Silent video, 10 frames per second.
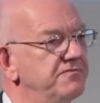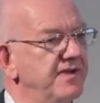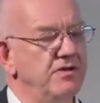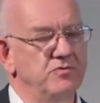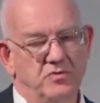
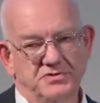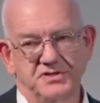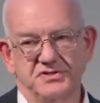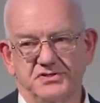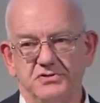found was
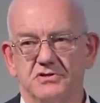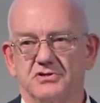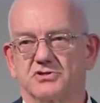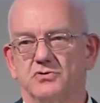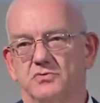that certain
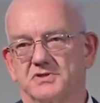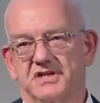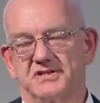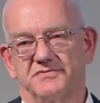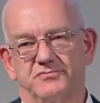school
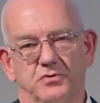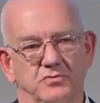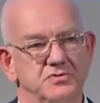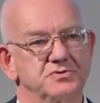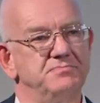sets of
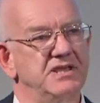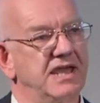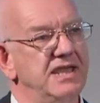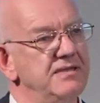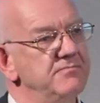rules
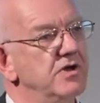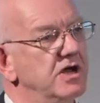became